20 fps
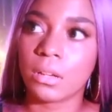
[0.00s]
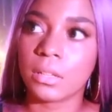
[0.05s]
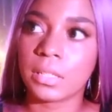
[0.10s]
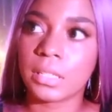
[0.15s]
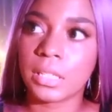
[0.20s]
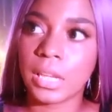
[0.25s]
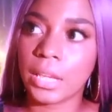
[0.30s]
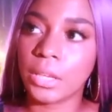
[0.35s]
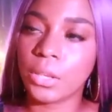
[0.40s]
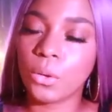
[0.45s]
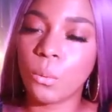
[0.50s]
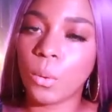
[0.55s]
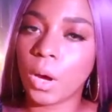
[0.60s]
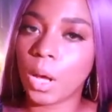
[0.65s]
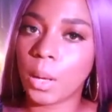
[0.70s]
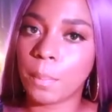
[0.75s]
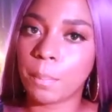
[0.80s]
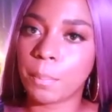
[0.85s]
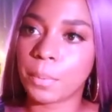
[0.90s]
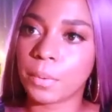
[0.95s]
set you
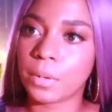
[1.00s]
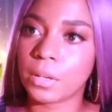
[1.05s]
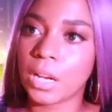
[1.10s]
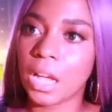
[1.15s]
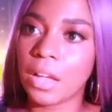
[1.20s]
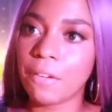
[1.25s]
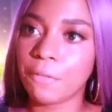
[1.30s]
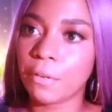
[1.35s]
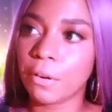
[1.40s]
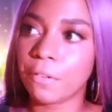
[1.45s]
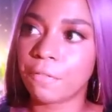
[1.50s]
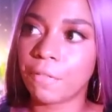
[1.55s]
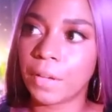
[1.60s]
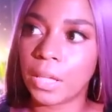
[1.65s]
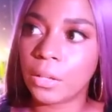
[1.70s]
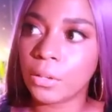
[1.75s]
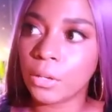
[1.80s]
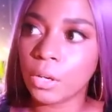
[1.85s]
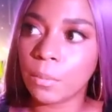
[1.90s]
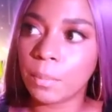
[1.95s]
up not for
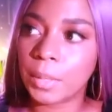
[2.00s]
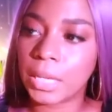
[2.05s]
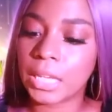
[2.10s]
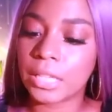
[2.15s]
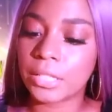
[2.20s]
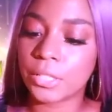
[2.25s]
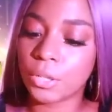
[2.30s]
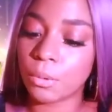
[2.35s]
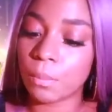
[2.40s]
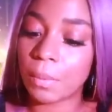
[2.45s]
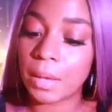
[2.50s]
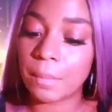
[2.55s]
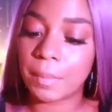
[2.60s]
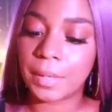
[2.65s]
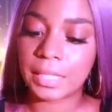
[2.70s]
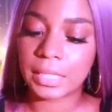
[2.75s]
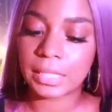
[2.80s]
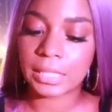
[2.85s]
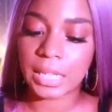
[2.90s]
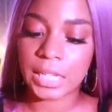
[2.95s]
failure because you might
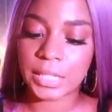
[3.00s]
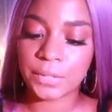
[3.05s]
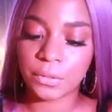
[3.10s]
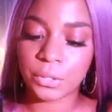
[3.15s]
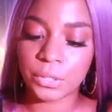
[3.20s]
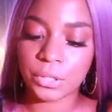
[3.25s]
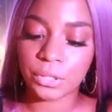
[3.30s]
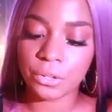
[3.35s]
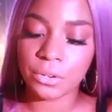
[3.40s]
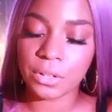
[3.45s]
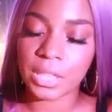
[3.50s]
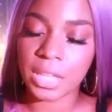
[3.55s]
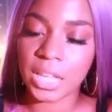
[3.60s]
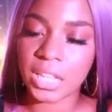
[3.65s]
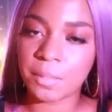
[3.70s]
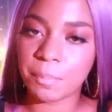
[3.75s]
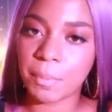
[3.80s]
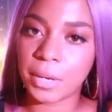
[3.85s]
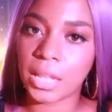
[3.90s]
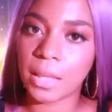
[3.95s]
be successful in certain
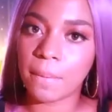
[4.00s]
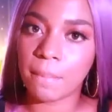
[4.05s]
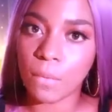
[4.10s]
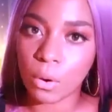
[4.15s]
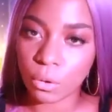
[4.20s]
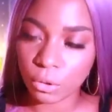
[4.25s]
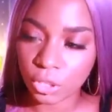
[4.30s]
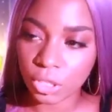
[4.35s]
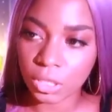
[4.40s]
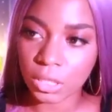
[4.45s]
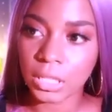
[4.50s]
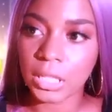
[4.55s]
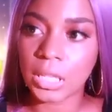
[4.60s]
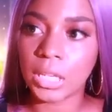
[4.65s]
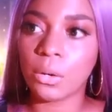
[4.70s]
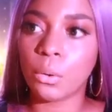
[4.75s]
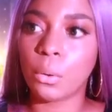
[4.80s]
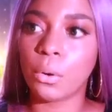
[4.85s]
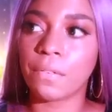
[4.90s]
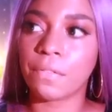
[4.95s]
things, but
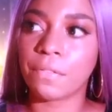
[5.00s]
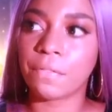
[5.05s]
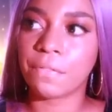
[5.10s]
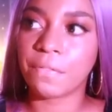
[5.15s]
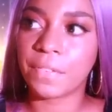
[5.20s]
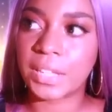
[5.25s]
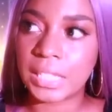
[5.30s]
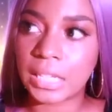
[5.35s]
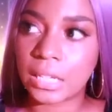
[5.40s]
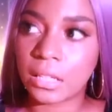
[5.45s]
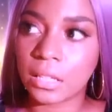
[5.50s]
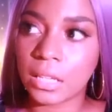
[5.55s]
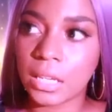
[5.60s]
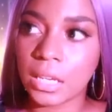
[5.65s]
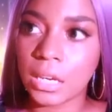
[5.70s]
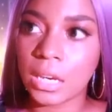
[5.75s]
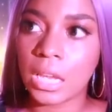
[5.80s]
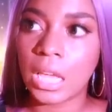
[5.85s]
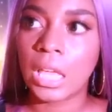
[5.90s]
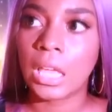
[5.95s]
emotionally or
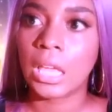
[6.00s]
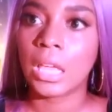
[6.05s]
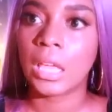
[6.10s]
physically,